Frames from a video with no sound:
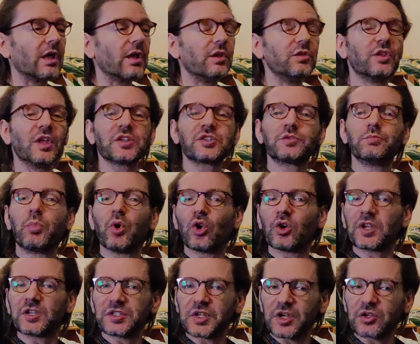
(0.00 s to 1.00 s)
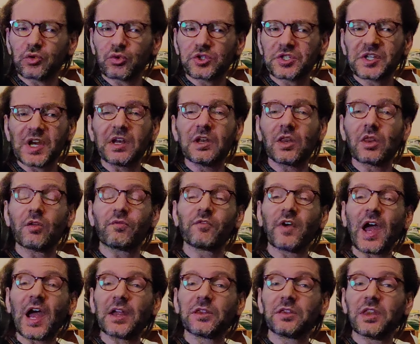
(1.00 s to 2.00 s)
this book is interesting in the
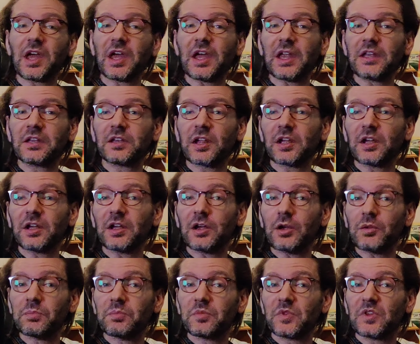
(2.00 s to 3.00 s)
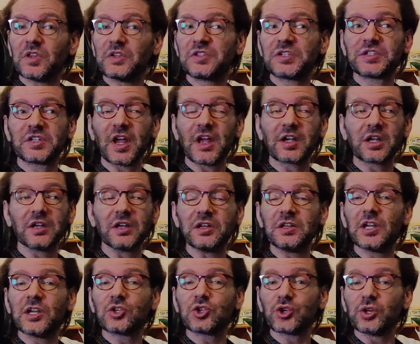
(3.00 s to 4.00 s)
fact that uh, the second
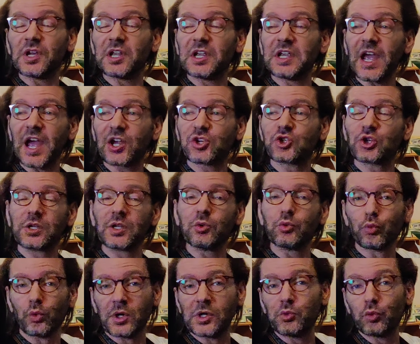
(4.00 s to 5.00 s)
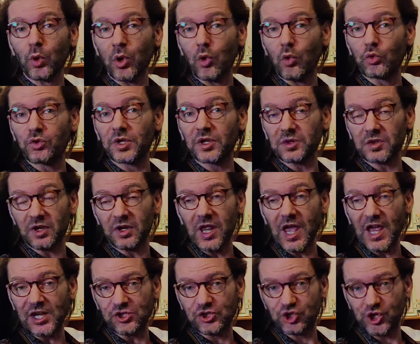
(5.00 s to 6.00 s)
edition he actually rewrote the
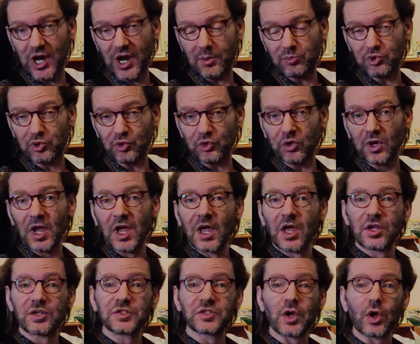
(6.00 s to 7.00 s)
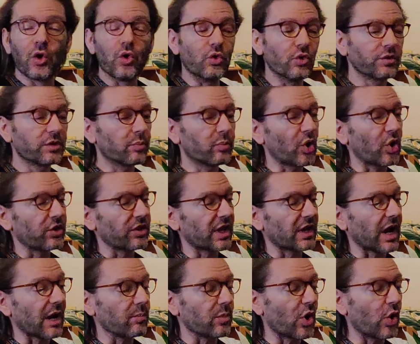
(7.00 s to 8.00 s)
last chapter. So the book
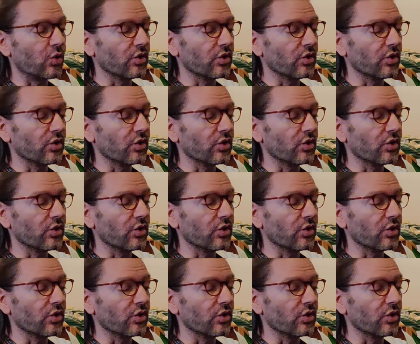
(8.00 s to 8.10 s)
that I'm